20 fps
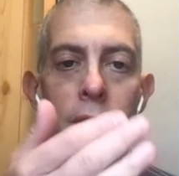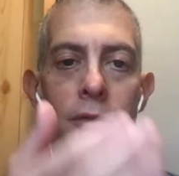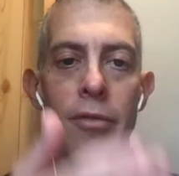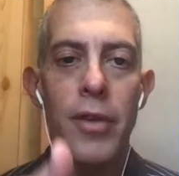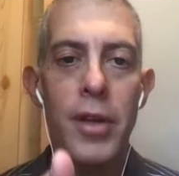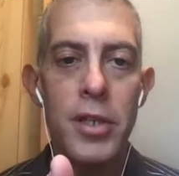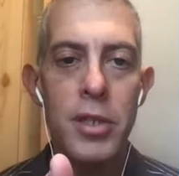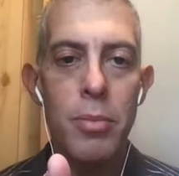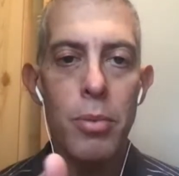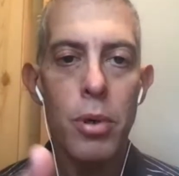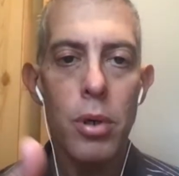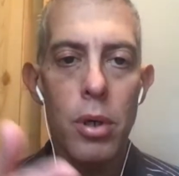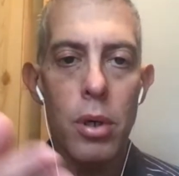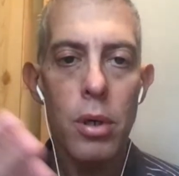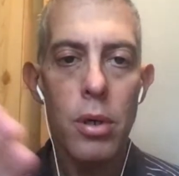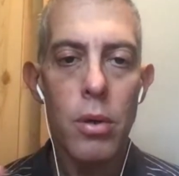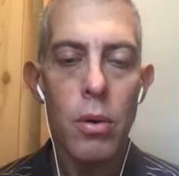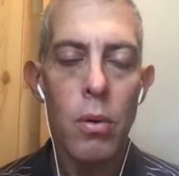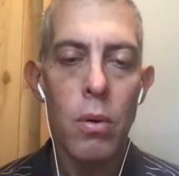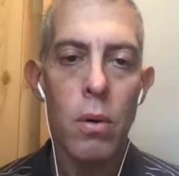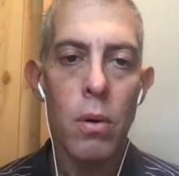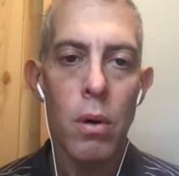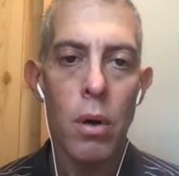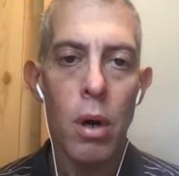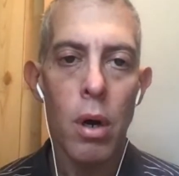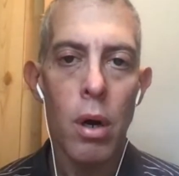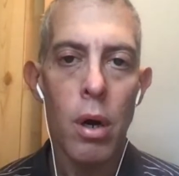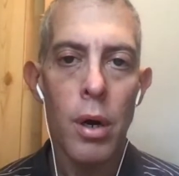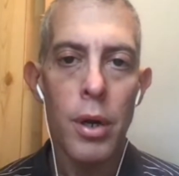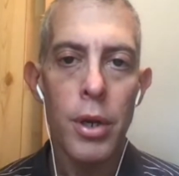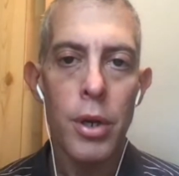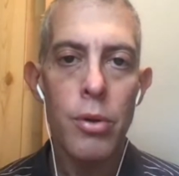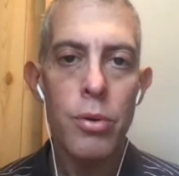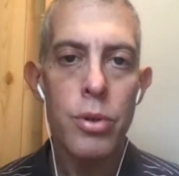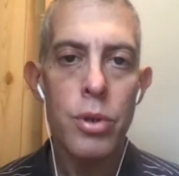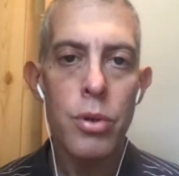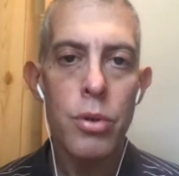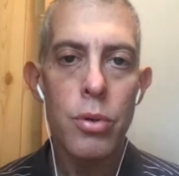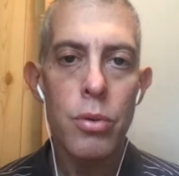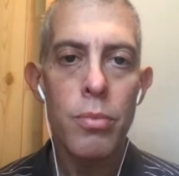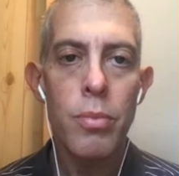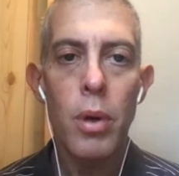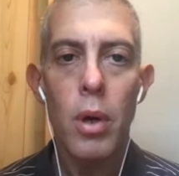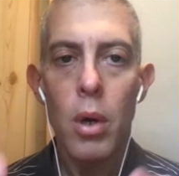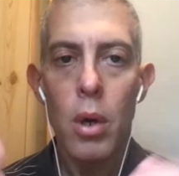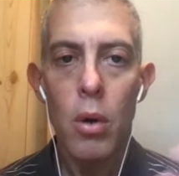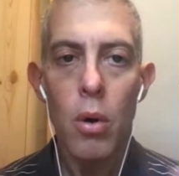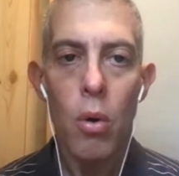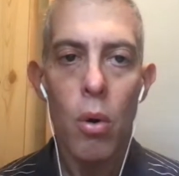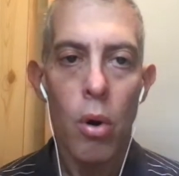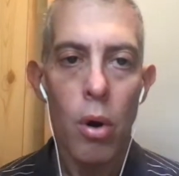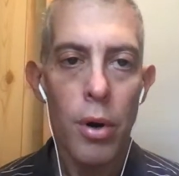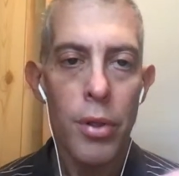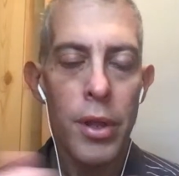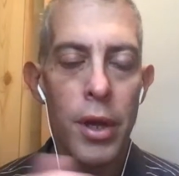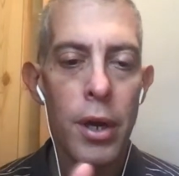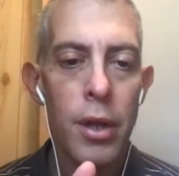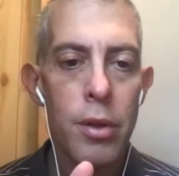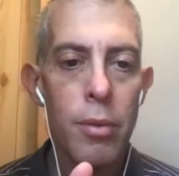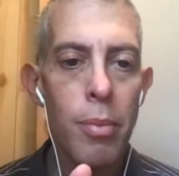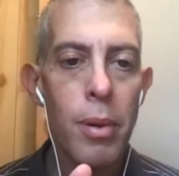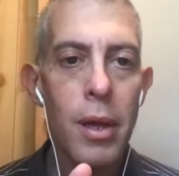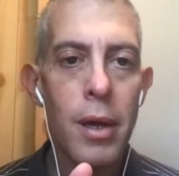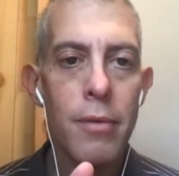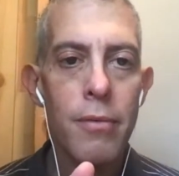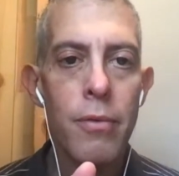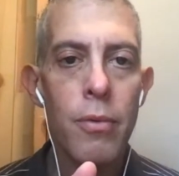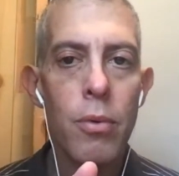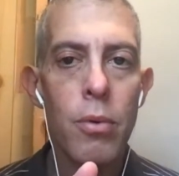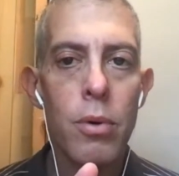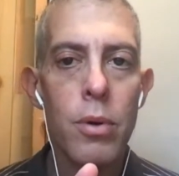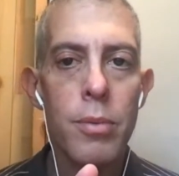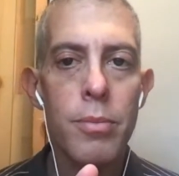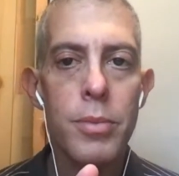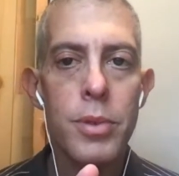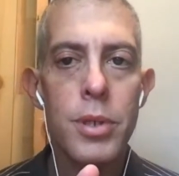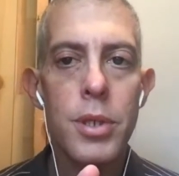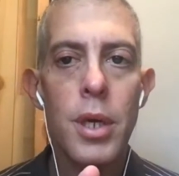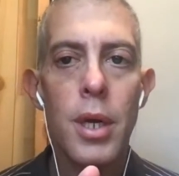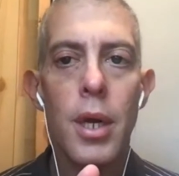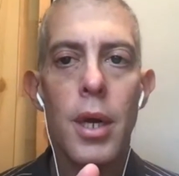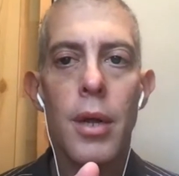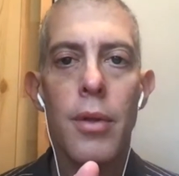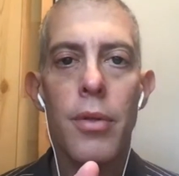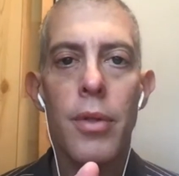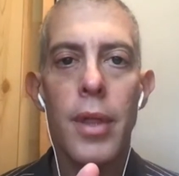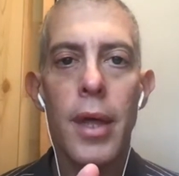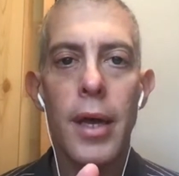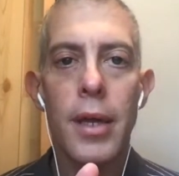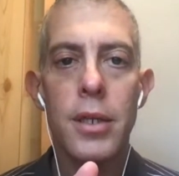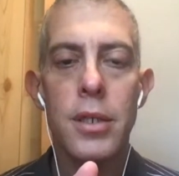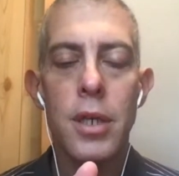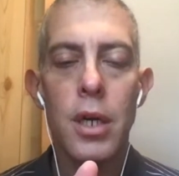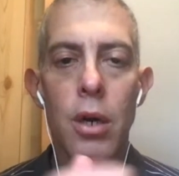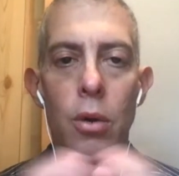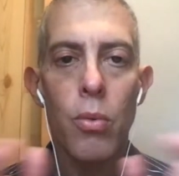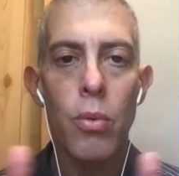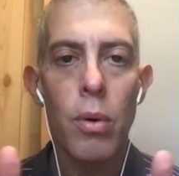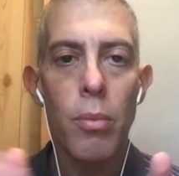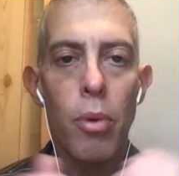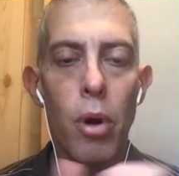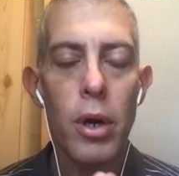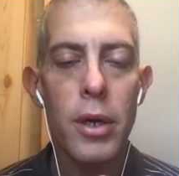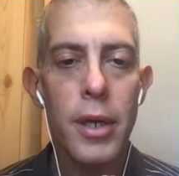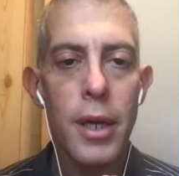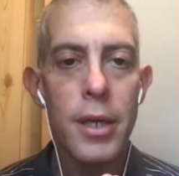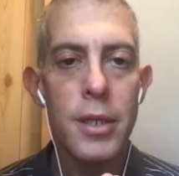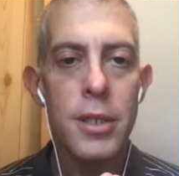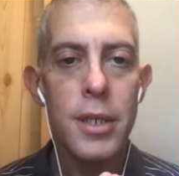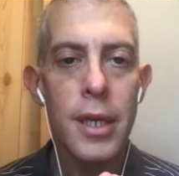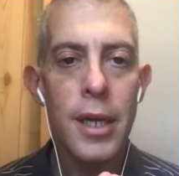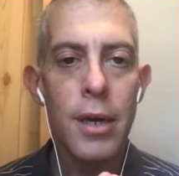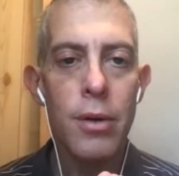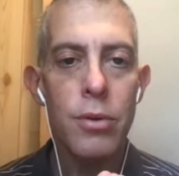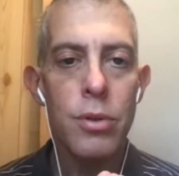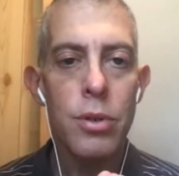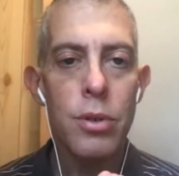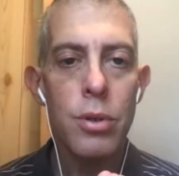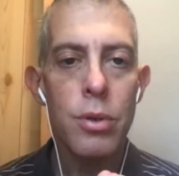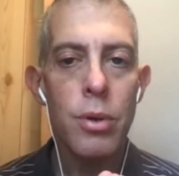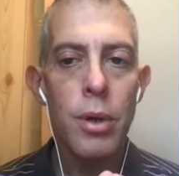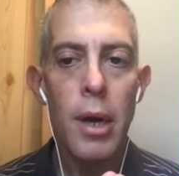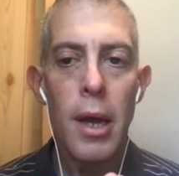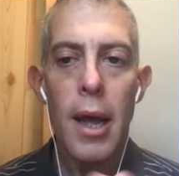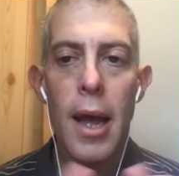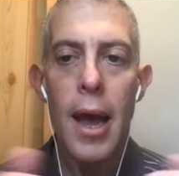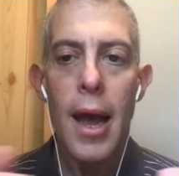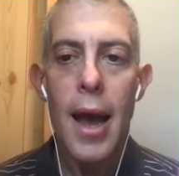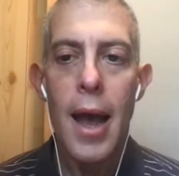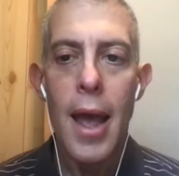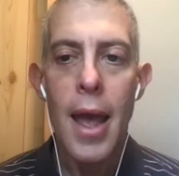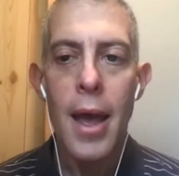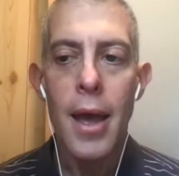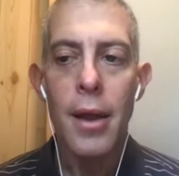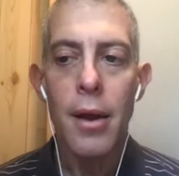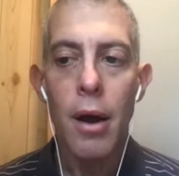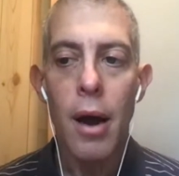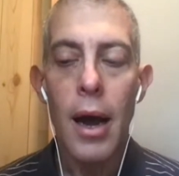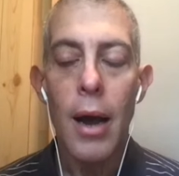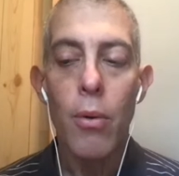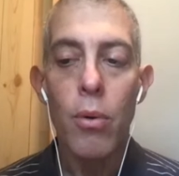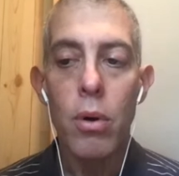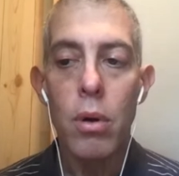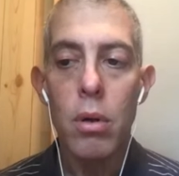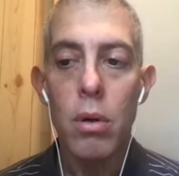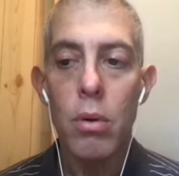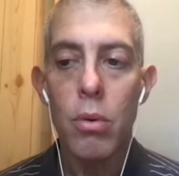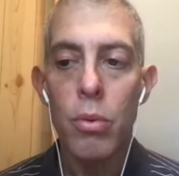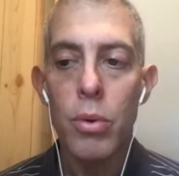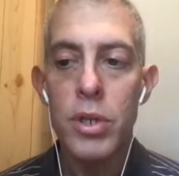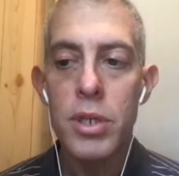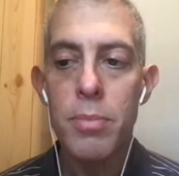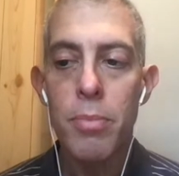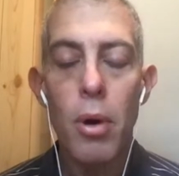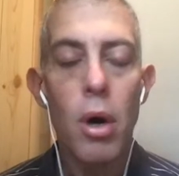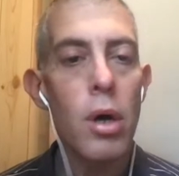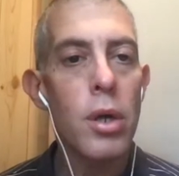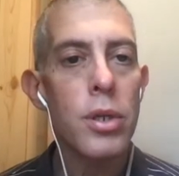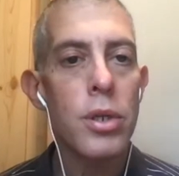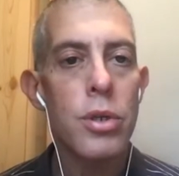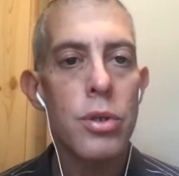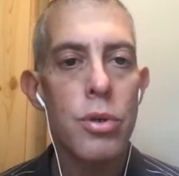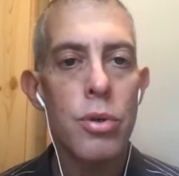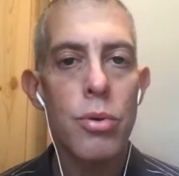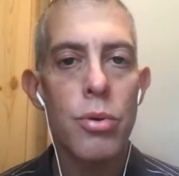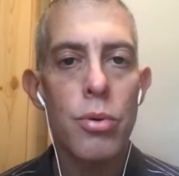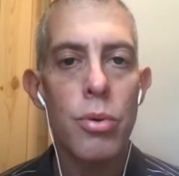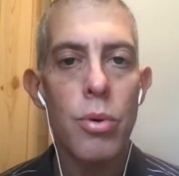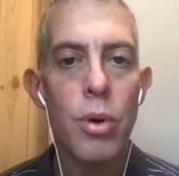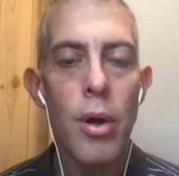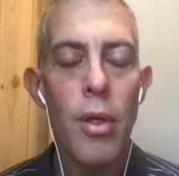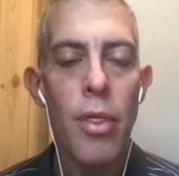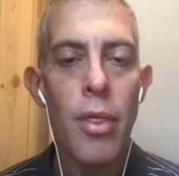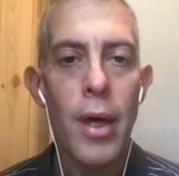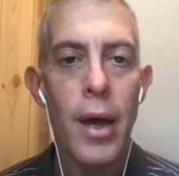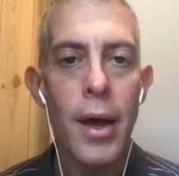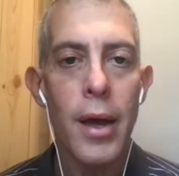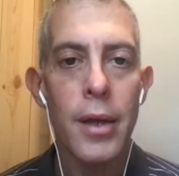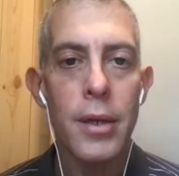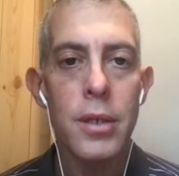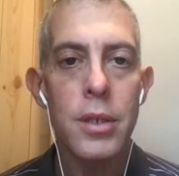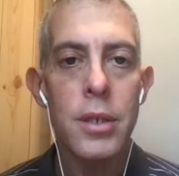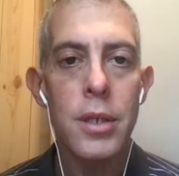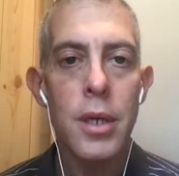Facebook or on YouTube or on the other platforms that we're broadcasting out to. And I will respond to that